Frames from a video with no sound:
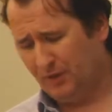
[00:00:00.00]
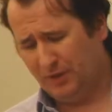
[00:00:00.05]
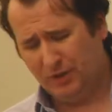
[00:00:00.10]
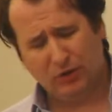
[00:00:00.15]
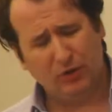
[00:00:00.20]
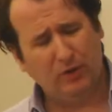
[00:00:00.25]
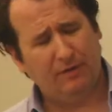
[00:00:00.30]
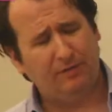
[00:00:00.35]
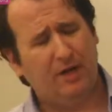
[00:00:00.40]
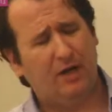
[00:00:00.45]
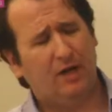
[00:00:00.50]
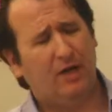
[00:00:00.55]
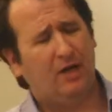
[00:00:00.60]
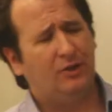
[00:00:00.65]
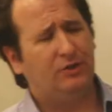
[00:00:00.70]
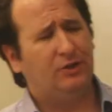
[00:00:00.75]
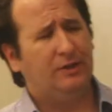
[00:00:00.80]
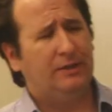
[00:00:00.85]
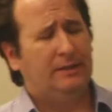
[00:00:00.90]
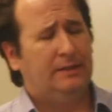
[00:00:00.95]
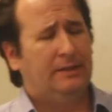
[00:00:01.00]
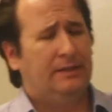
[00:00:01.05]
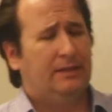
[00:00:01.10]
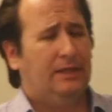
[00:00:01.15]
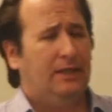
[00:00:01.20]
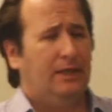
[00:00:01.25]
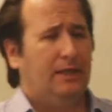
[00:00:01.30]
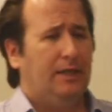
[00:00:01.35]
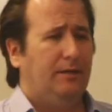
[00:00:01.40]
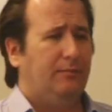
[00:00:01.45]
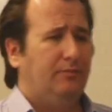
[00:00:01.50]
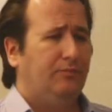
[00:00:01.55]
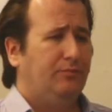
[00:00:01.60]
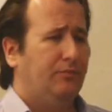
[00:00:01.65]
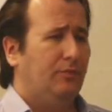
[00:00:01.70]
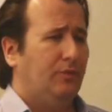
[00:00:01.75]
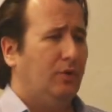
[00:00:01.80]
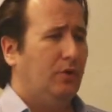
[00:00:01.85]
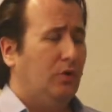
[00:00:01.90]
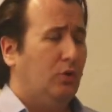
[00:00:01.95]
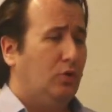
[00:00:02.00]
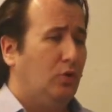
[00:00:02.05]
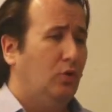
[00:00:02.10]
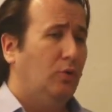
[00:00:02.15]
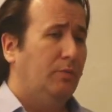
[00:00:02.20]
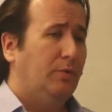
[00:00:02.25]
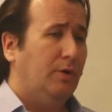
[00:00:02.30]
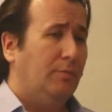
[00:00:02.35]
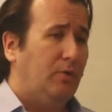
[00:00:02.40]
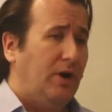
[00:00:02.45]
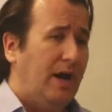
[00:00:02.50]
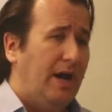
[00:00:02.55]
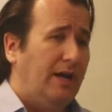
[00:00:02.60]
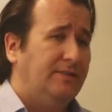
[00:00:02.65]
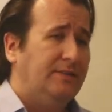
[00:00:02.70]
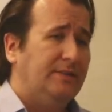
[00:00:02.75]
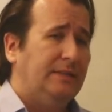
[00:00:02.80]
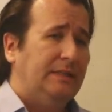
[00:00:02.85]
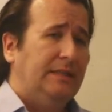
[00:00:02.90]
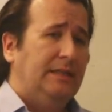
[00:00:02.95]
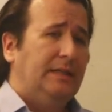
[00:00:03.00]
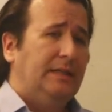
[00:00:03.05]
is you have the large corporate brands